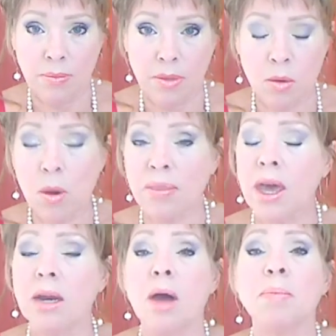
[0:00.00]
You want
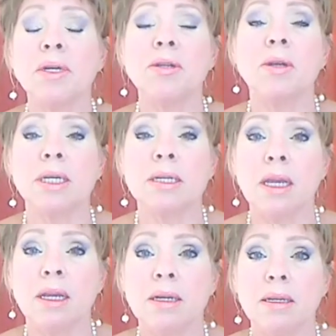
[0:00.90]
that
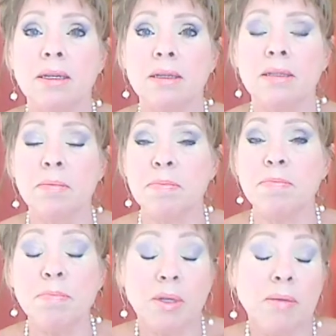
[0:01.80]
opportunity
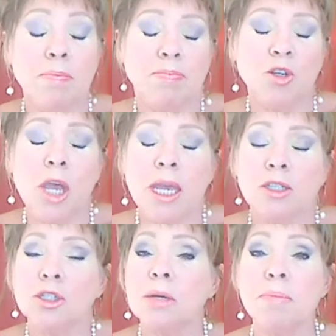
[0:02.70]
to
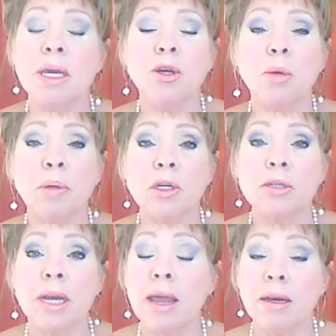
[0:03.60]
change, to be a new
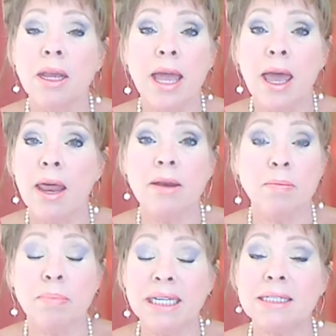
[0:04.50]
person and
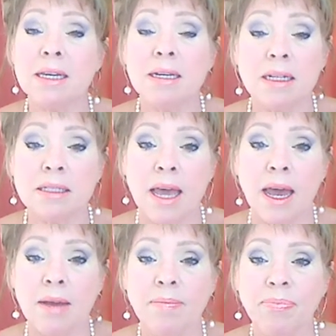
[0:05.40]
be seen as
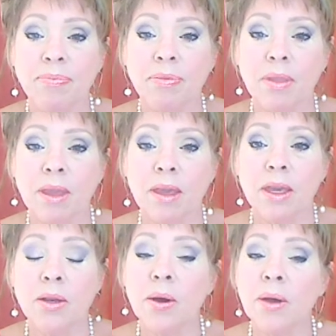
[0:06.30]
that.
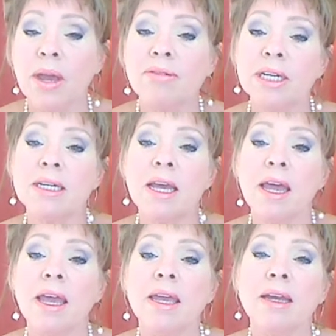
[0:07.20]
You know, every
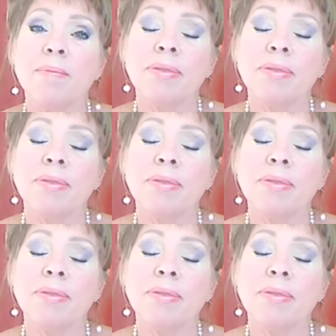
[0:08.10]
day,